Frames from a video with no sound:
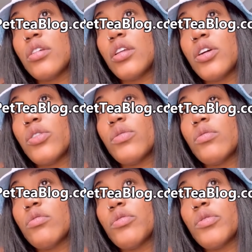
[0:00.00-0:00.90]
you know.
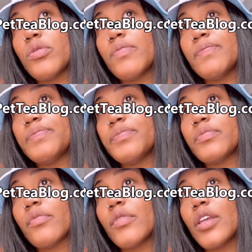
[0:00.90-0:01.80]

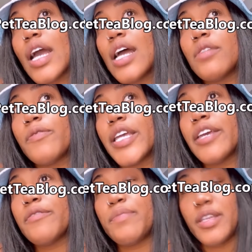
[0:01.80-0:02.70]
Gotta
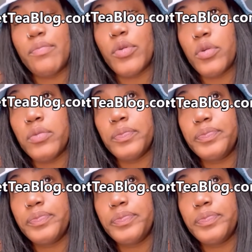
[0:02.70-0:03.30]
forgive people.